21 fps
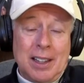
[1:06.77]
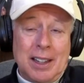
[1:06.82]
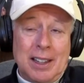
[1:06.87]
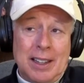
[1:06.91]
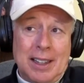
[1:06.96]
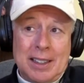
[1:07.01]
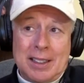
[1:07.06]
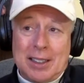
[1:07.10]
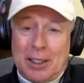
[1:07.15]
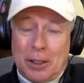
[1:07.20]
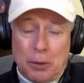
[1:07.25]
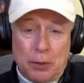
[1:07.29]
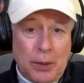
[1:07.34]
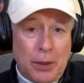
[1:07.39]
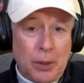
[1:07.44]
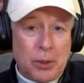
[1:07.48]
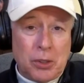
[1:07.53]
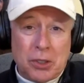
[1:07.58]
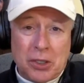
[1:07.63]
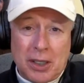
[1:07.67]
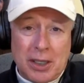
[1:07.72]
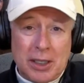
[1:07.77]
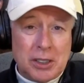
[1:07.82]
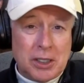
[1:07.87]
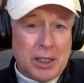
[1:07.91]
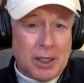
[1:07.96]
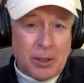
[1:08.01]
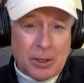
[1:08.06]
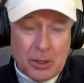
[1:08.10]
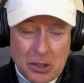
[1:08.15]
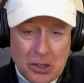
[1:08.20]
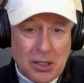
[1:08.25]
I tell folks,
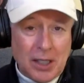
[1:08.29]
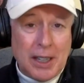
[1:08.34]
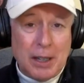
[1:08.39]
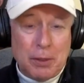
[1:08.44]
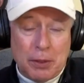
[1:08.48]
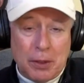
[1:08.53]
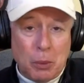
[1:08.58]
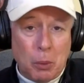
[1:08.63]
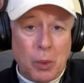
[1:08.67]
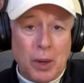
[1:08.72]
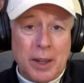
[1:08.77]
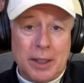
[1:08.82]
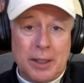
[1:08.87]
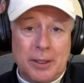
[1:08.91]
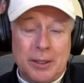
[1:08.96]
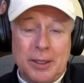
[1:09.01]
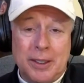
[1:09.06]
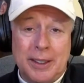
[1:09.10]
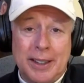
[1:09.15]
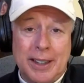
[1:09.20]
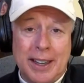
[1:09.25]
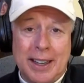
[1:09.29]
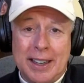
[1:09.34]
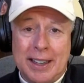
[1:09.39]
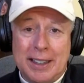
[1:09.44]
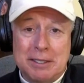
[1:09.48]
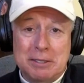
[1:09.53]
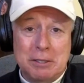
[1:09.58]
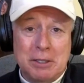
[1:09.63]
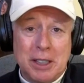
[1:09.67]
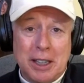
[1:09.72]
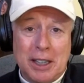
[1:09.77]
shelter safe and well,
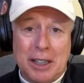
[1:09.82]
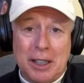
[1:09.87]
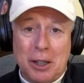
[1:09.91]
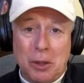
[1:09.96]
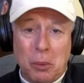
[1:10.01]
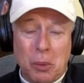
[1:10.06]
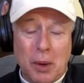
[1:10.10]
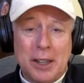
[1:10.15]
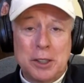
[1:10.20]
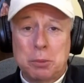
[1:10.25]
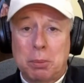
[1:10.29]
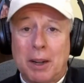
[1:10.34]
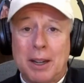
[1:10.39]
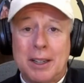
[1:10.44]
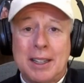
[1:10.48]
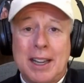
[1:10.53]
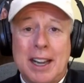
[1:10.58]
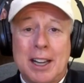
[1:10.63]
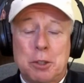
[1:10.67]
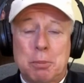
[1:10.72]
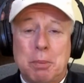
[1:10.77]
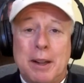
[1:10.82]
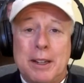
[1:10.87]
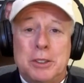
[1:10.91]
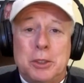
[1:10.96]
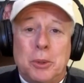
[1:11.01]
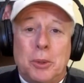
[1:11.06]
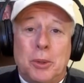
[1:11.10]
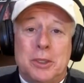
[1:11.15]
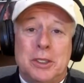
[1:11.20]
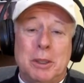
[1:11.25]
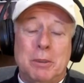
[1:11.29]
and watch Podcast by
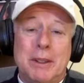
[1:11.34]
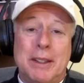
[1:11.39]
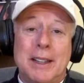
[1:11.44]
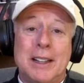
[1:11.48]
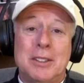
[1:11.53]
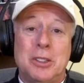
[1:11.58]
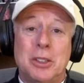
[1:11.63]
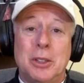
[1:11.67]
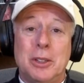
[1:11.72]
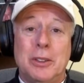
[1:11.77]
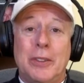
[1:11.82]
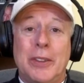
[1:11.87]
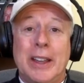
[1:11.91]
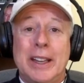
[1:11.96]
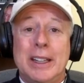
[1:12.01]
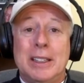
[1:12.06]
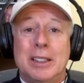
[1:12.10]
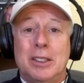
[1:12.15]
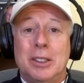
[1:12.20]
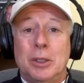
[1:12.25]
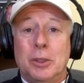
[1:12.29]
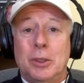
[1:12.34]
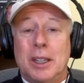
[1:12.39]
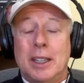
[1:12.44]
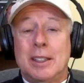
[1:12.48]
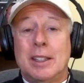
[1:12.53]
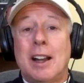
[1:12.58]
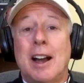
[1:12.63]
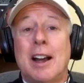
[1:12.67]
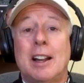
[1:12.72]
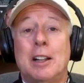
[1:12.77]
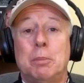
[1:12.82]
George. I mean, that's a good thing to do.
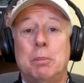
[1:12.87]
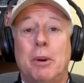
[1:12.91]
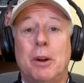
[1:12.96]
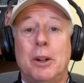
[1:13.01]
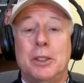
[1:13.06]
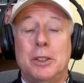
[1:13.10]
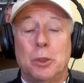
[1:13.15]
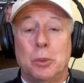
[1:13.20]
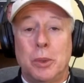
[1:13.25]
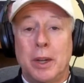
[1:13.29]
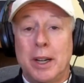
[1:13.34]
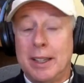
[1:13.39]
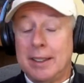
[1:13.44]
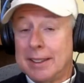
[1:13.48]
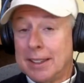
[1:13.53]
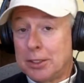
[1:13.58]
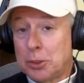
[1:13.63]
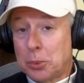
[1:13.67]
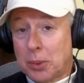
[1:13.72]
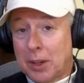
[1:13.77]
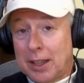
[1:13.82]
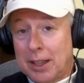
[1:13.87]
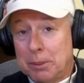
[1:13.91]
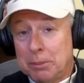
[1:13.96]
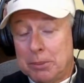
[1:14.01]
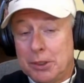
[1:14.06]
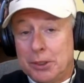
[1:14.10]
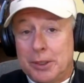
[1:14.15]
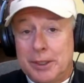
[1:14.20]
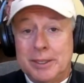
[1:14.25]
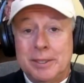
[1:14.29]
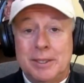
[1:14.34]
Get caught up on your reading. That's what I'm
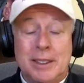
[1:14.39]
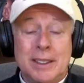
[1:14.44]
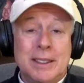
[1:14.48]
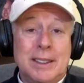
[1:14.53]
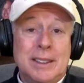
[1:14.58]
doing.